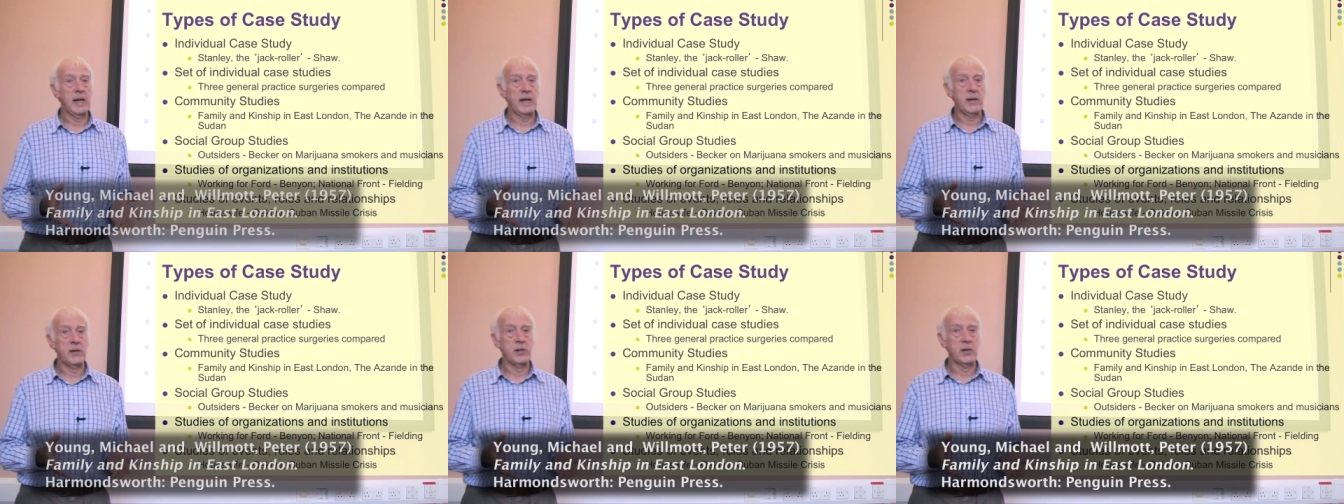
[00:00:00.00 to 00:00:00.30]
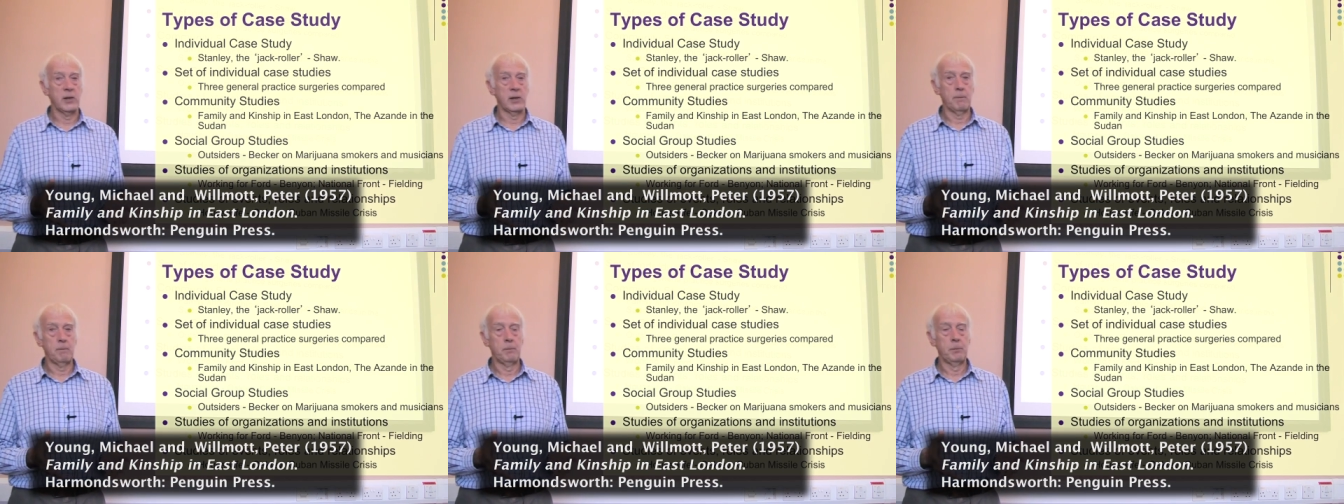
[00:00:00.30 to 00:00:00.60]

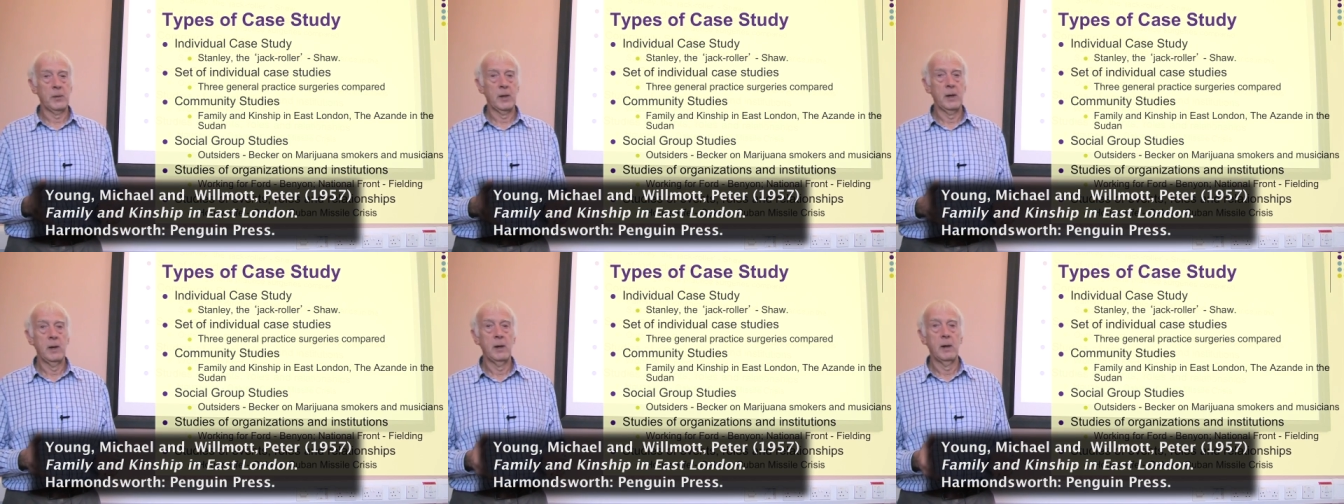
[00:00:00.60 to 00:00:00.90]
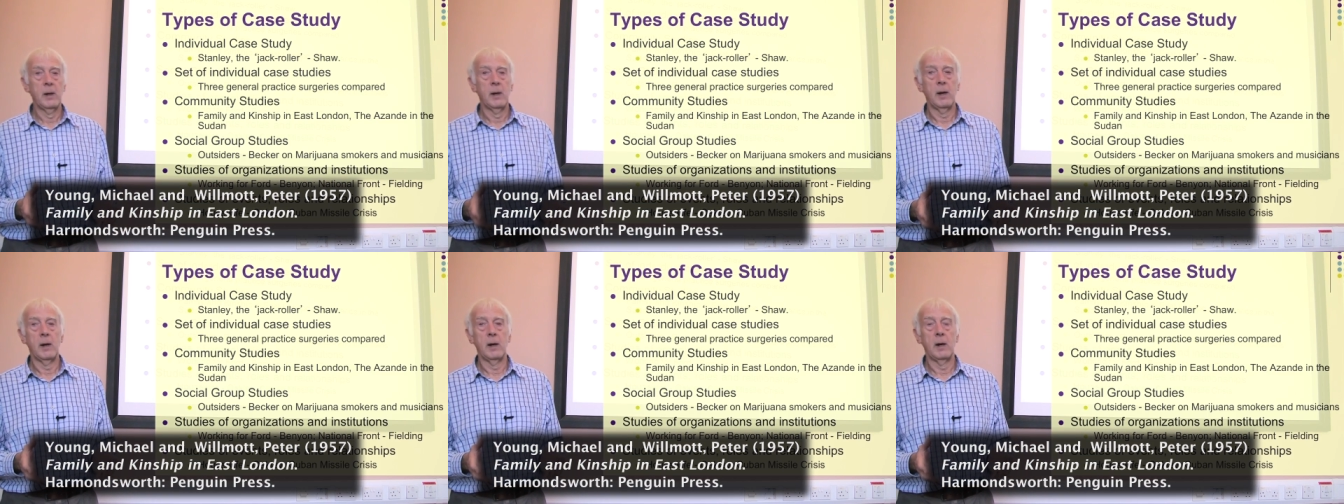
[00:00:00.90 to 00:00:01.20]
London,
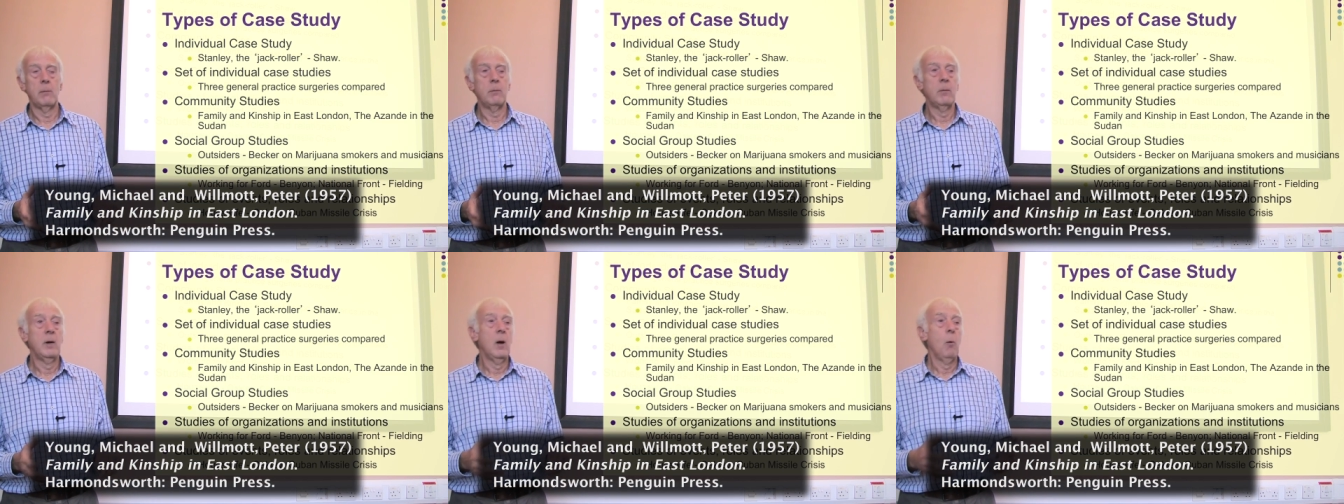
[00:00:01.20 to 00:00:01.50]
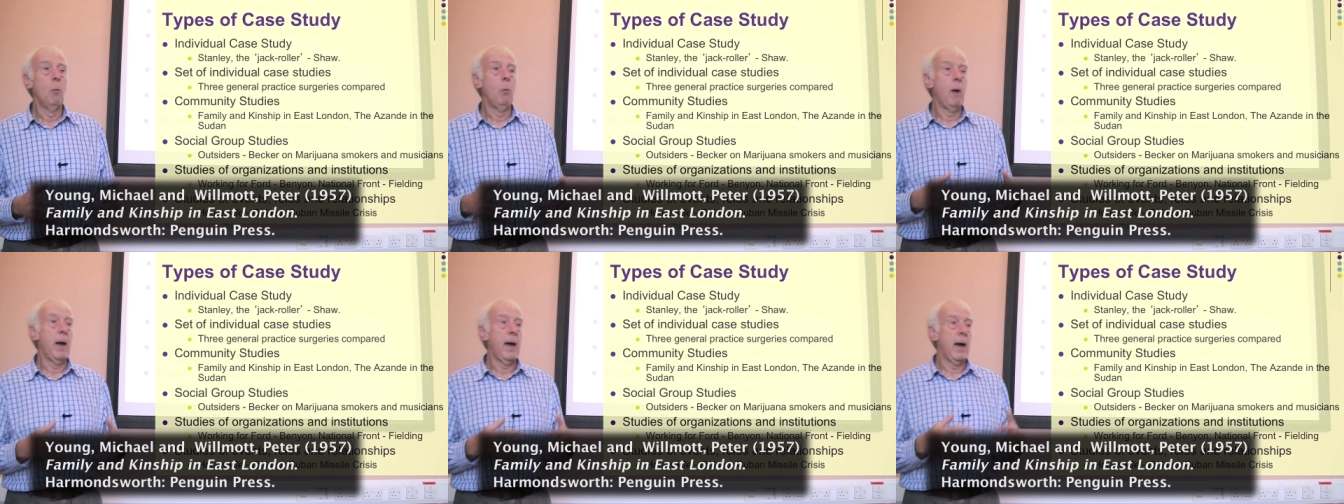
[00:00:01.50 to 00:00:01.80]

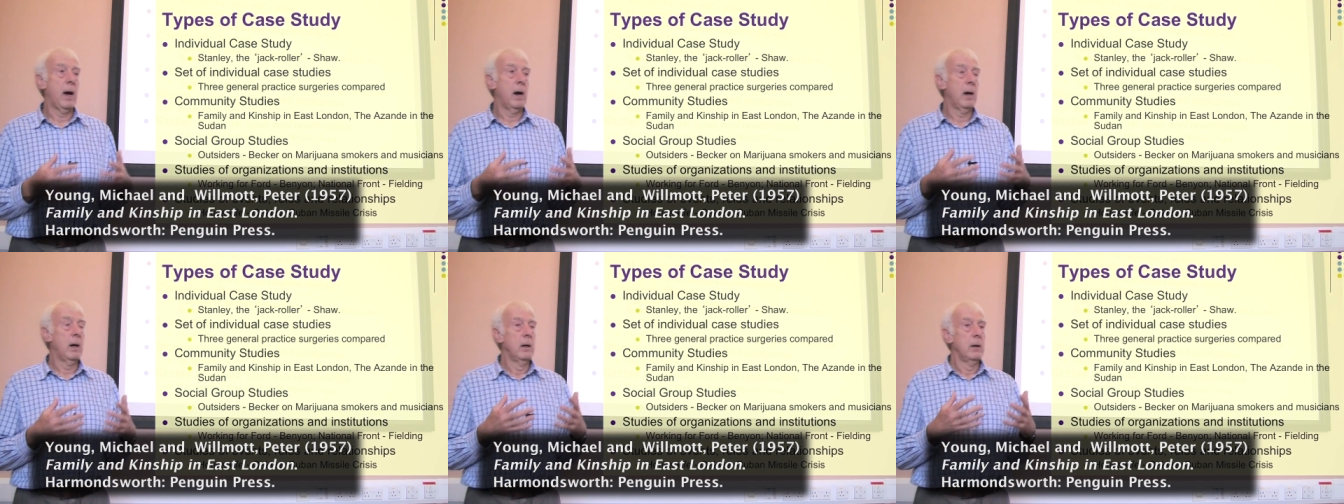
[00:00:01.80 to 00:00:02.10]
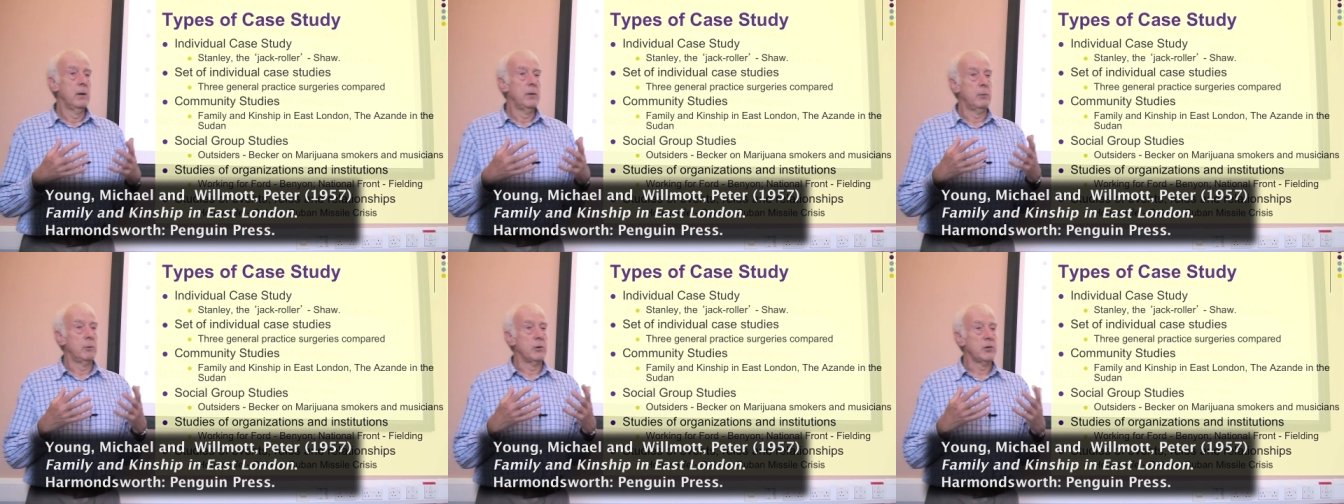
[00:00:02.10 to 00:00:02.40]

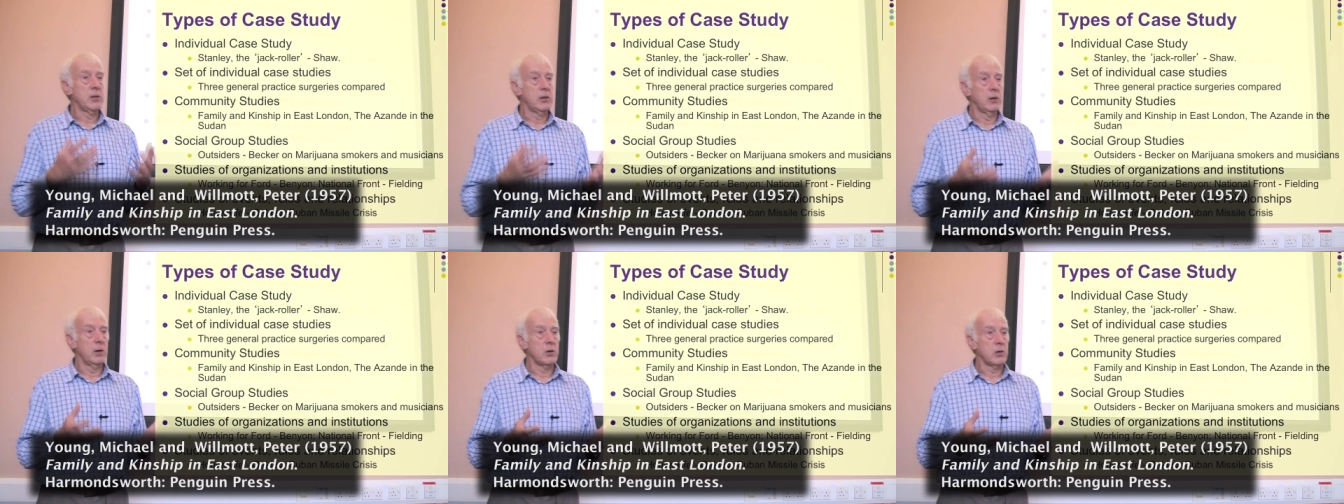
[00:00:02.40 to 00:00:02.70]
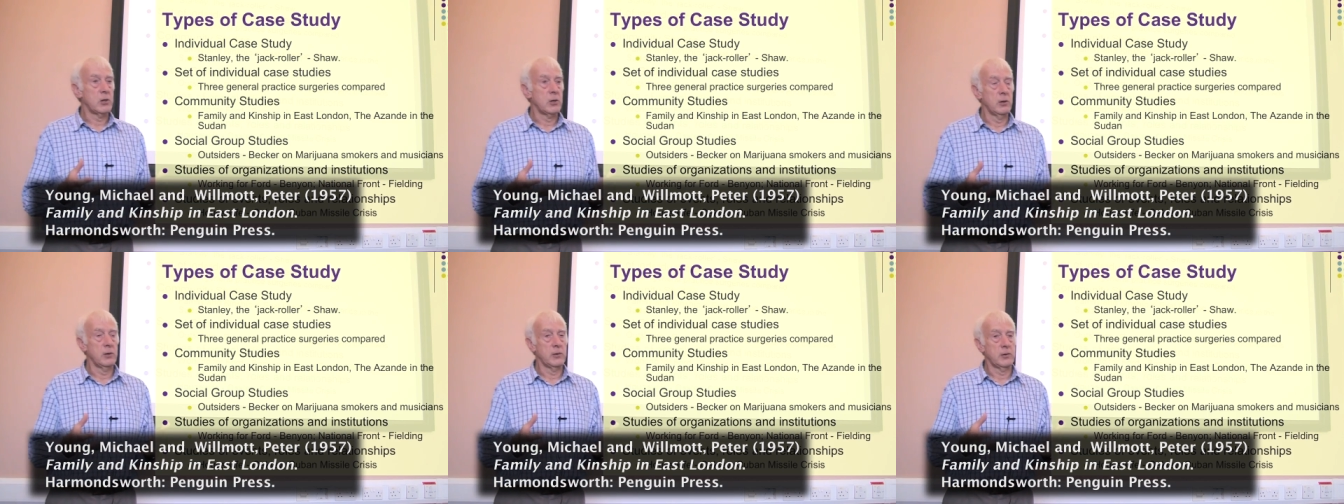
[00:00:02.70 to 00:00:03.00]
where the
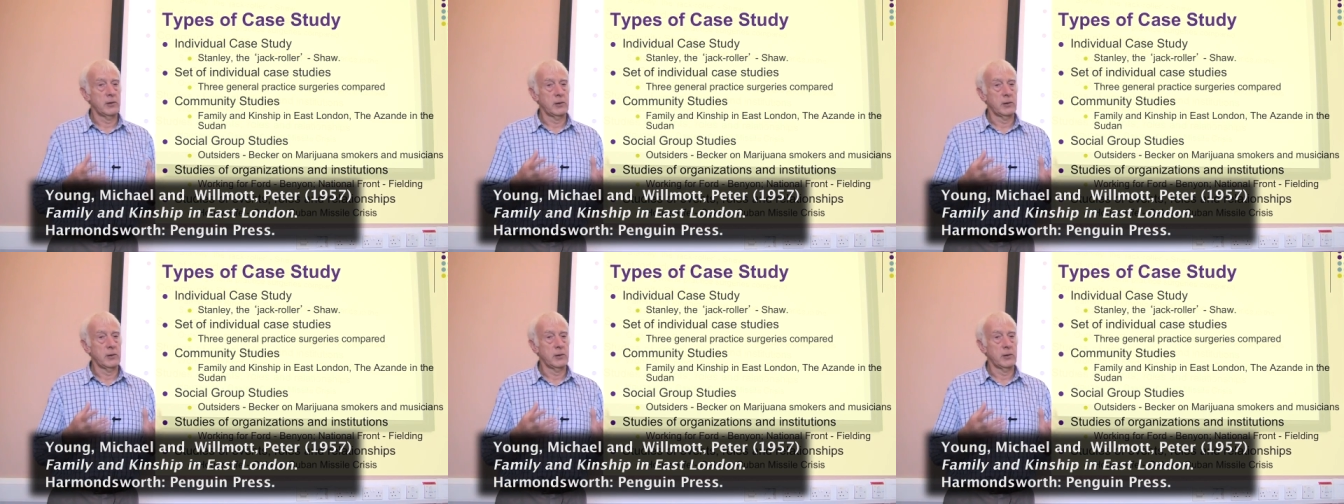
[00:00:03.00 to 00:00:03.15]
researchers,